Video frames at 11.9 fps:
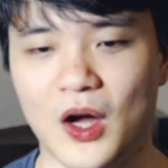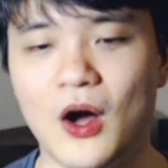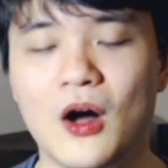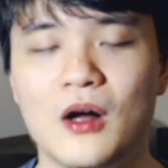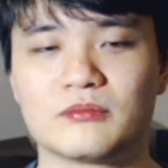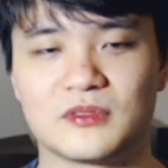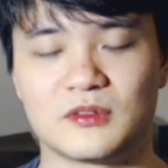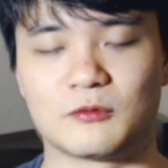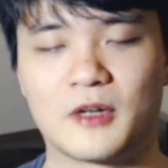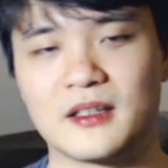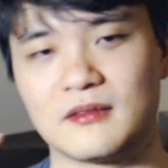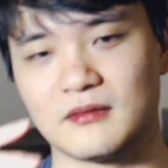all,
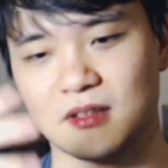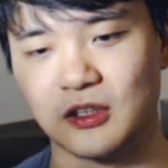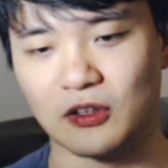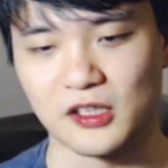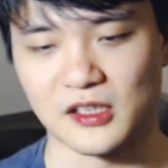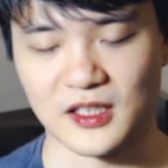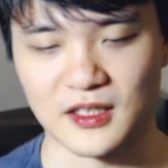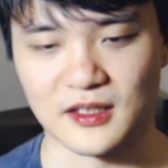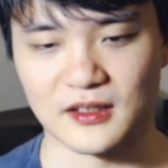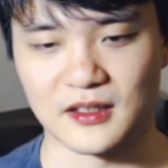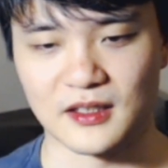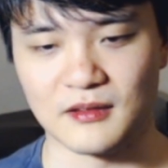right,
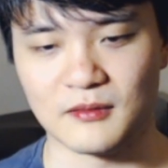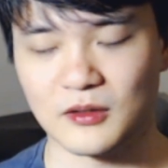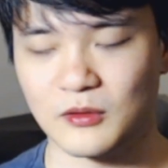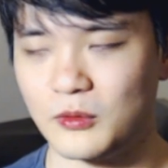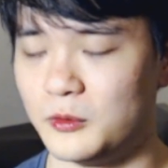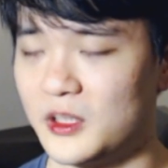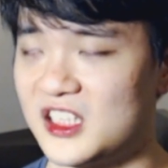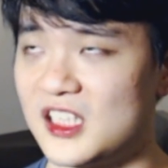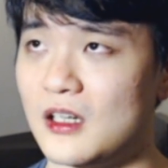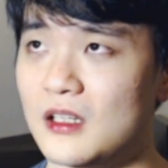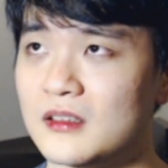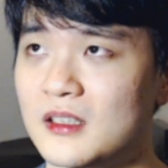the what's he
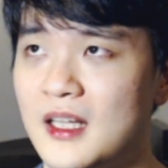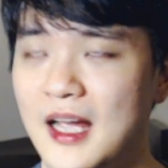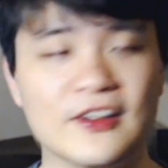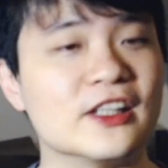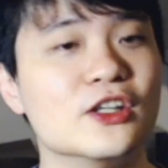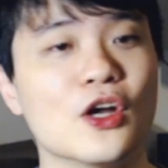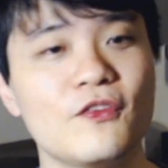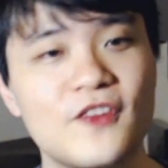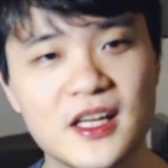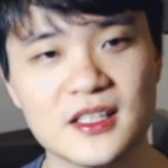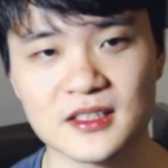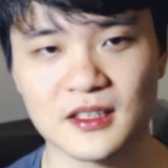called? I think No
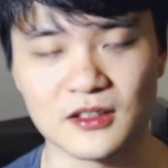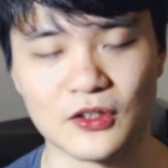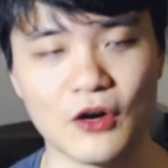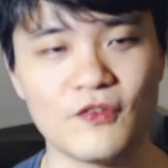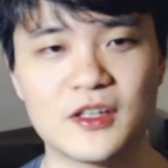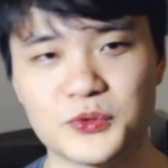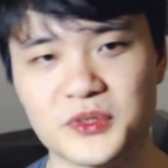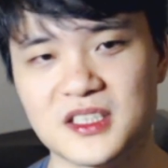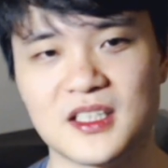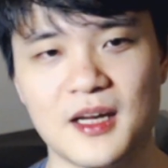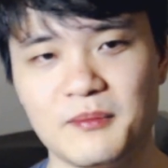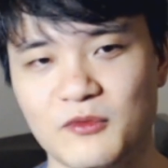Face was
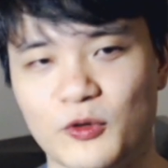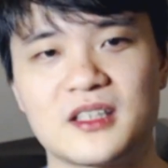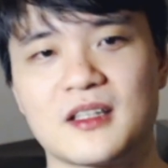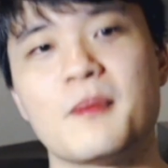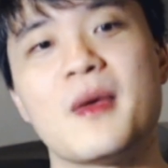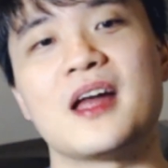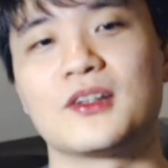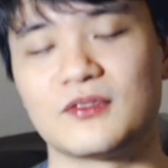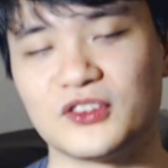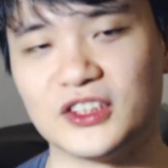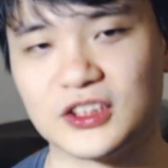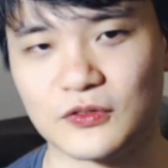the name, right? The commander of
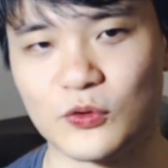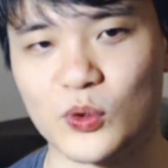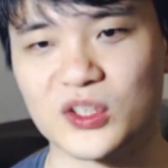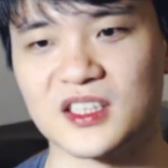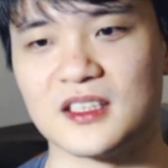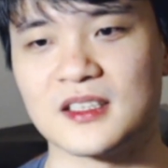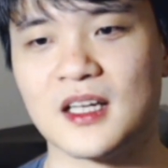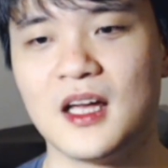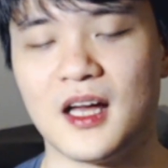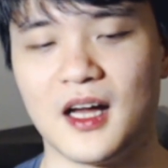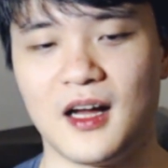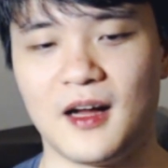the Legion forces.
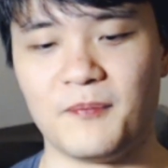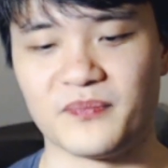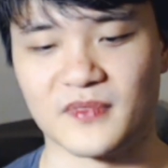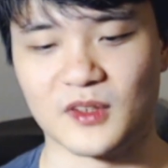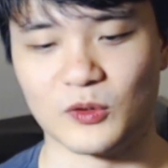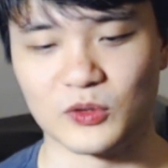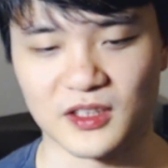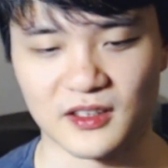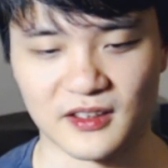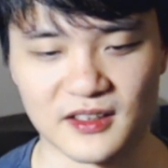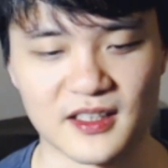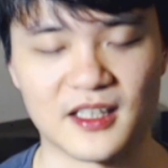
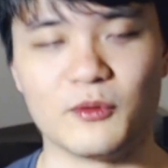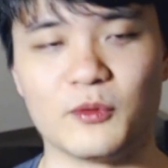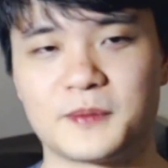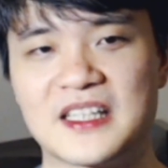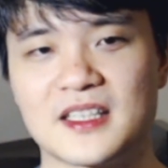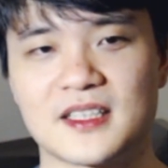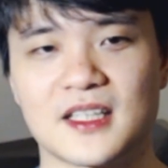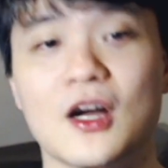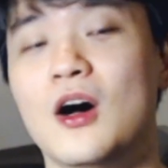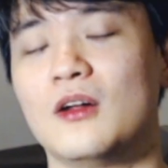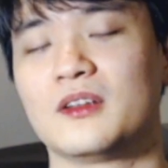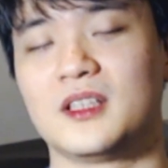He was basically saying
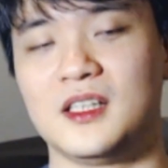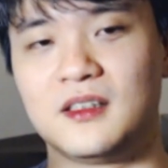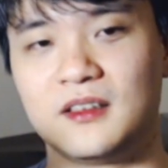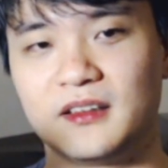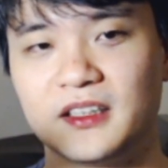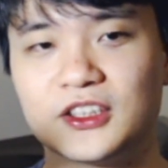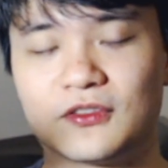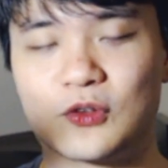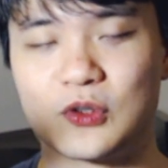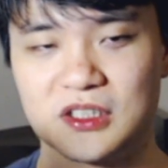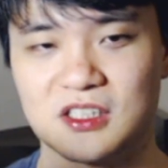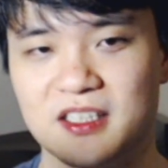all the Legion
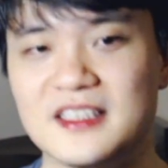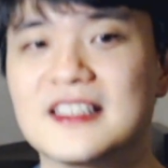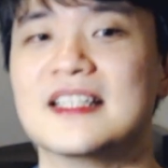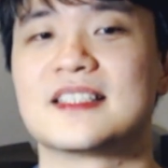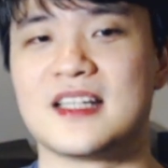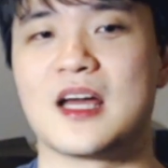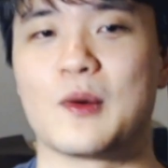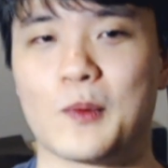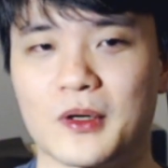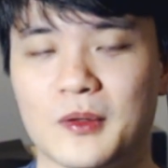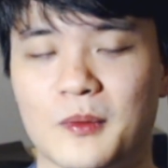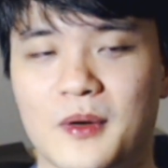forces on this
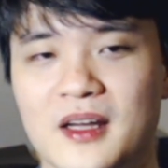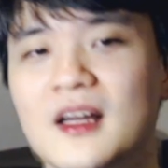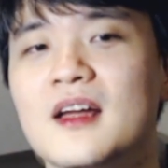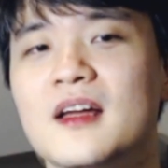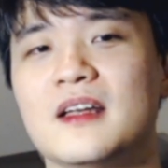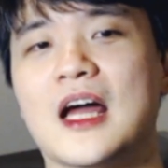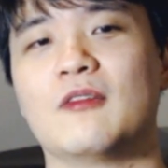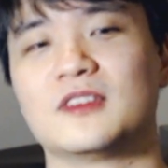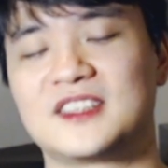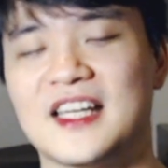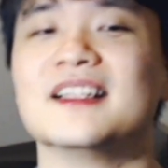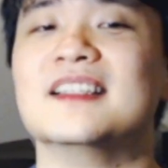network, right? Now,
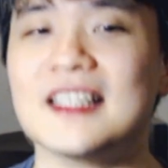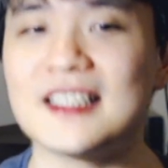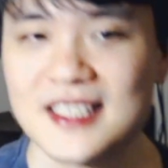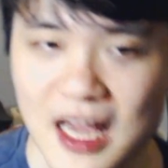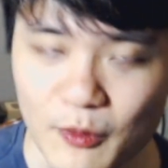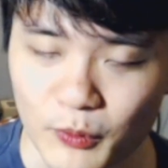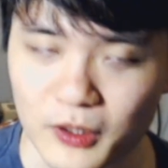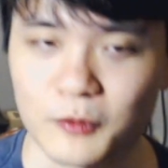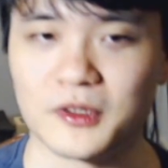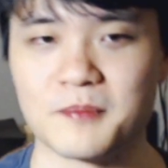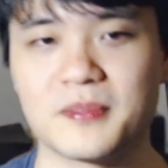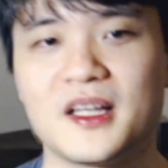saying this network
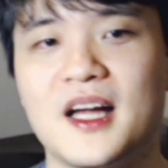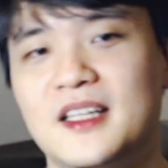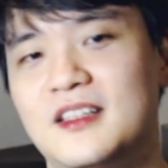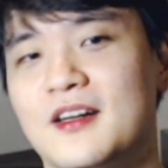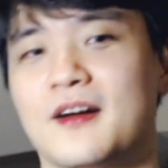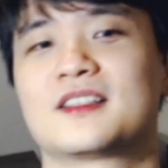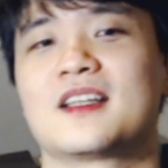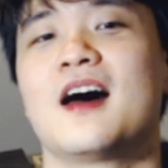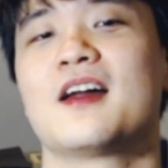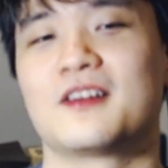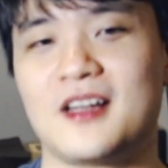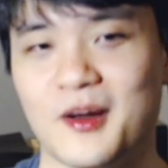would imply that there's
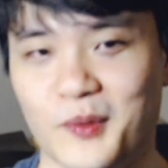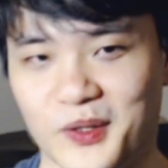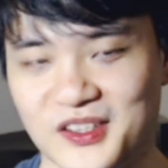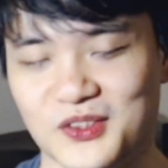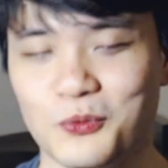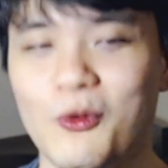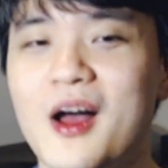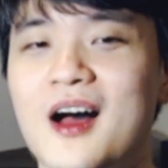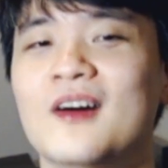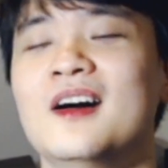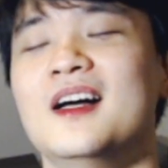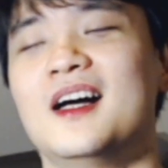other networks as
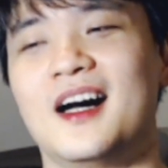well,